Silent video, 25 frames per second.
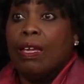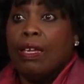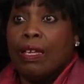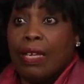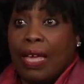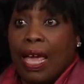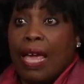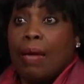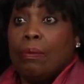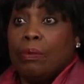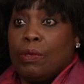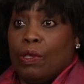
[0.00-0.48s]

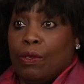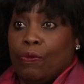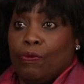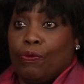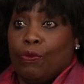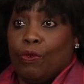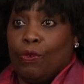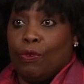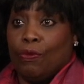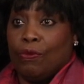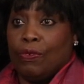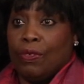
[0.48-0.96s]
came to the
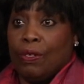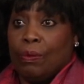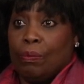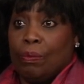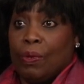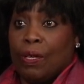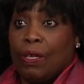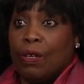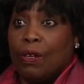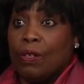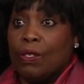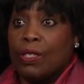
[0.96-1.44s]
forefront.
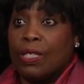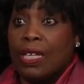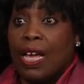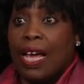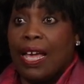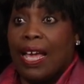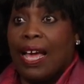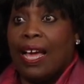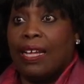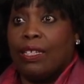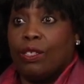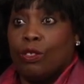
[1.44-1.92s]
Because
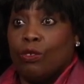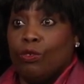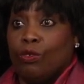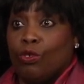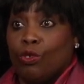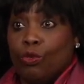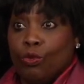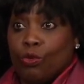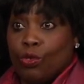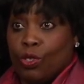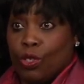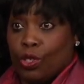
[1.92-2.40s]
I had to
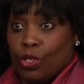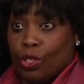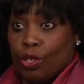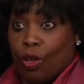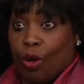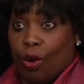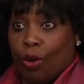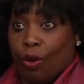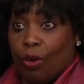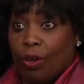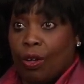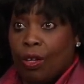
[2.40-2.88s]
do the
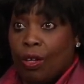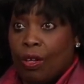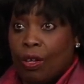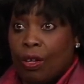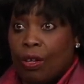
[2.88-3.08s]
song,